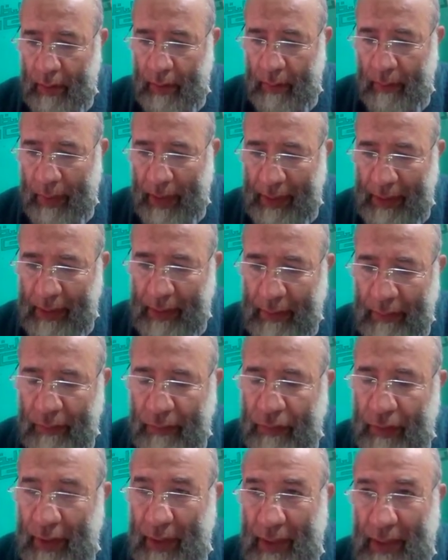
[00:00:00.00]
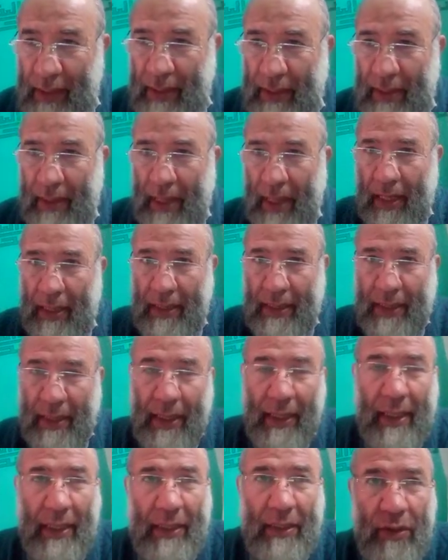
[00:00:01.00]
But in first and
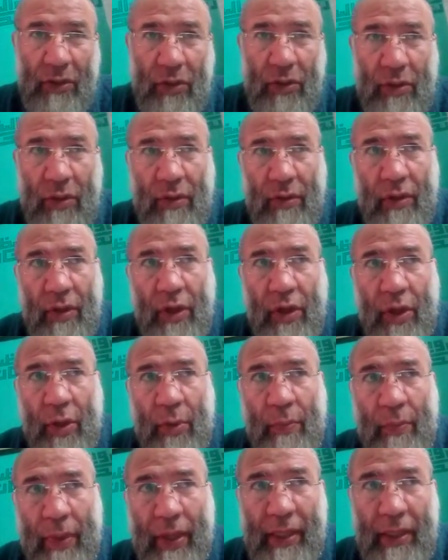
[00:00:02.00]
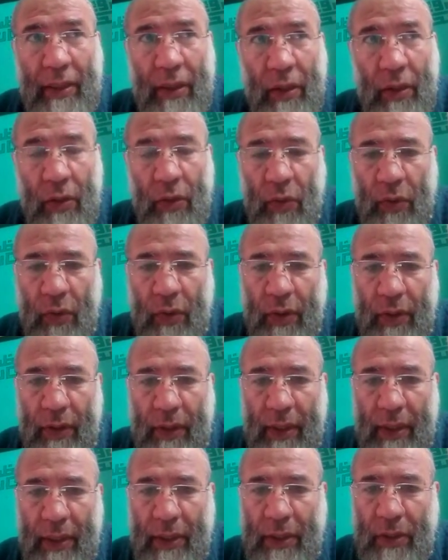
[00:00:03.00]
second Mendel Law,
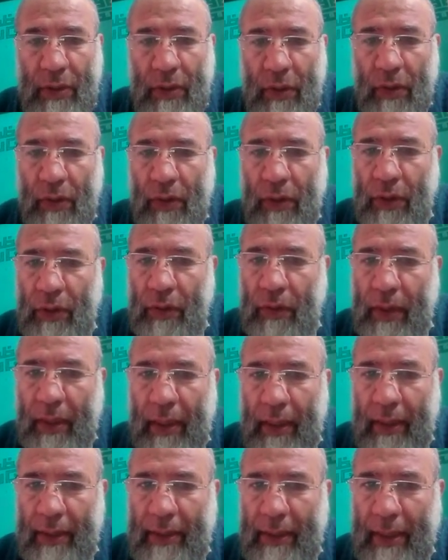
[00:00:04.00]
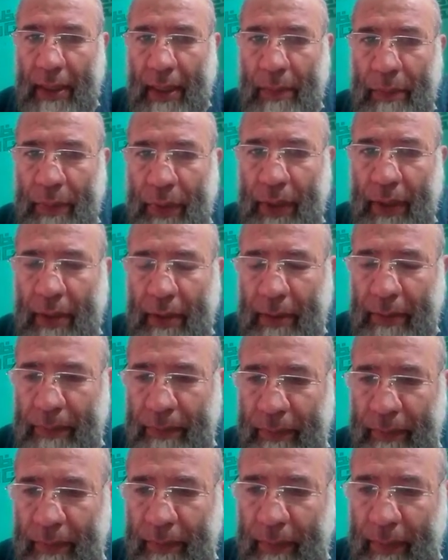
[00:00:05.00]
there is no new character appear.
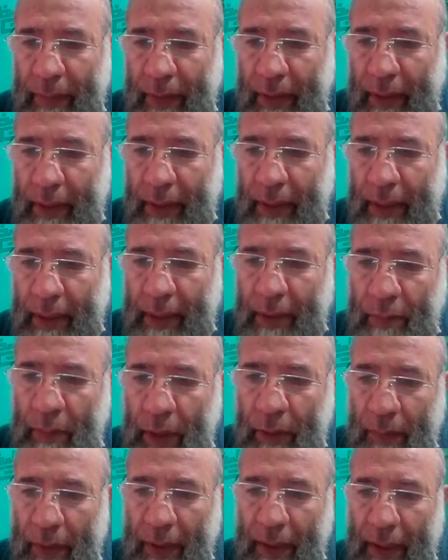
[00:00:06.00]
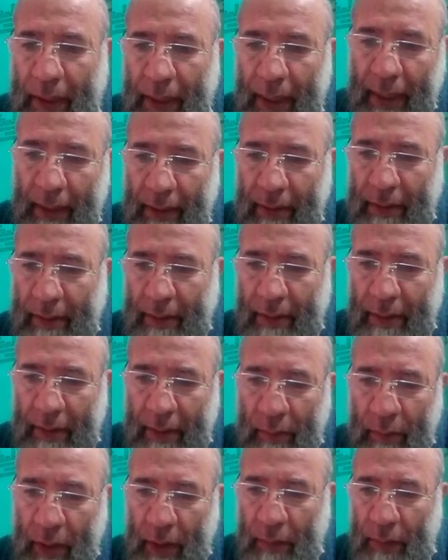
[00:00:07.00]
It may be red,
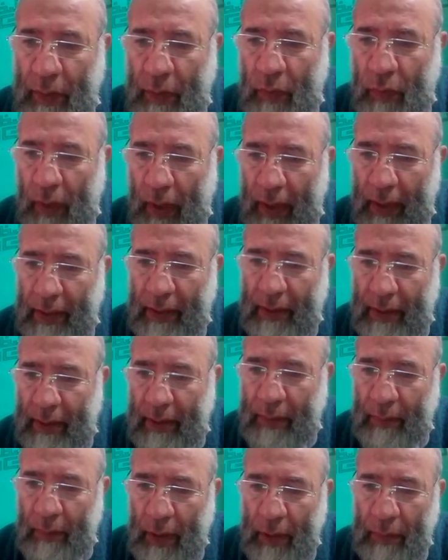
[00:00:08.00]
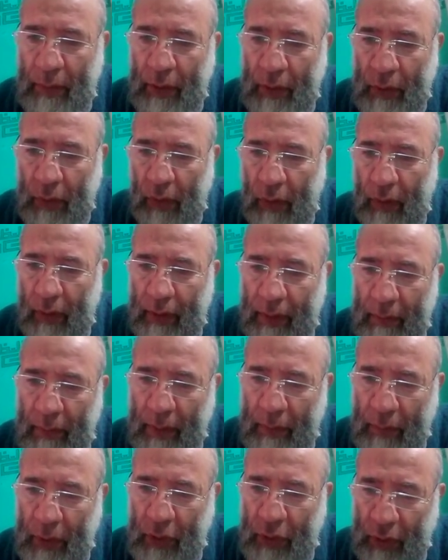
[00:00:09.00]
it may be white, it may be tall, it
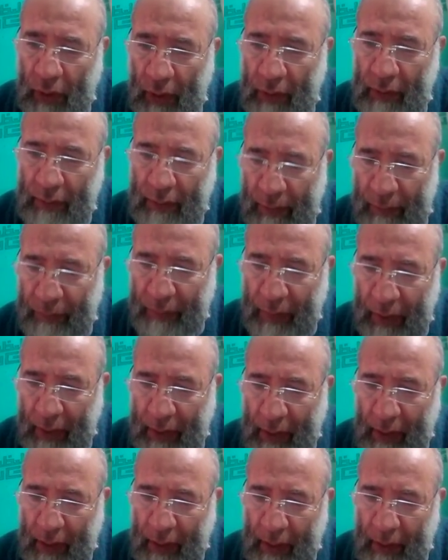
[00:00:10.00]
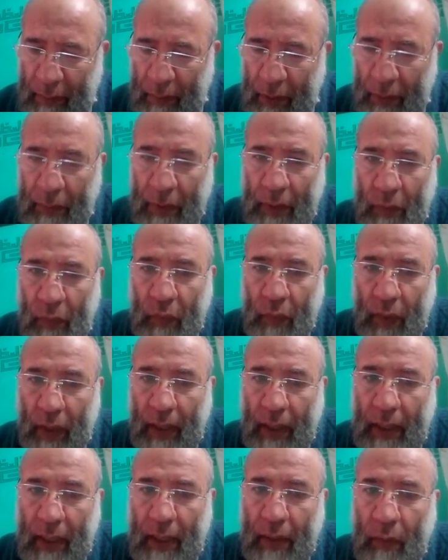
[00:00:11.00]
may be short, it may be
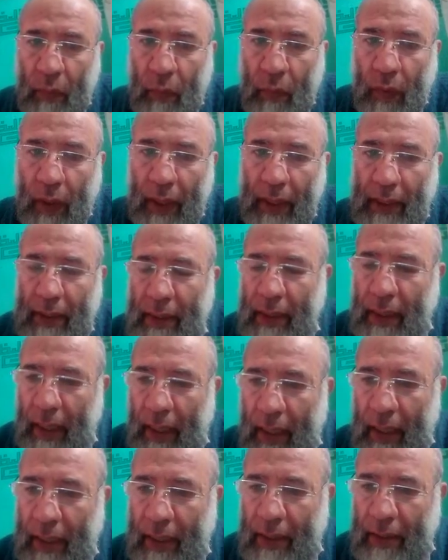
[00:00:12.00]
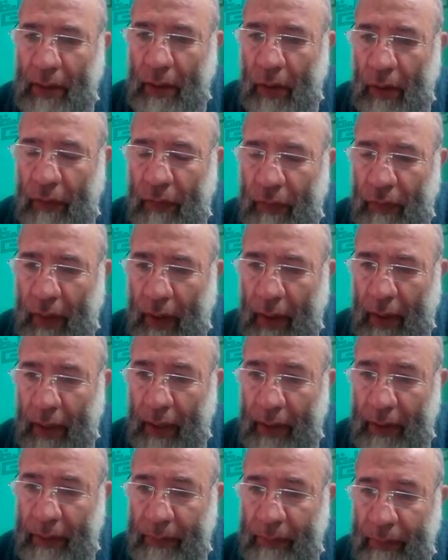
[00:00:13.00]
wide-eyed of eye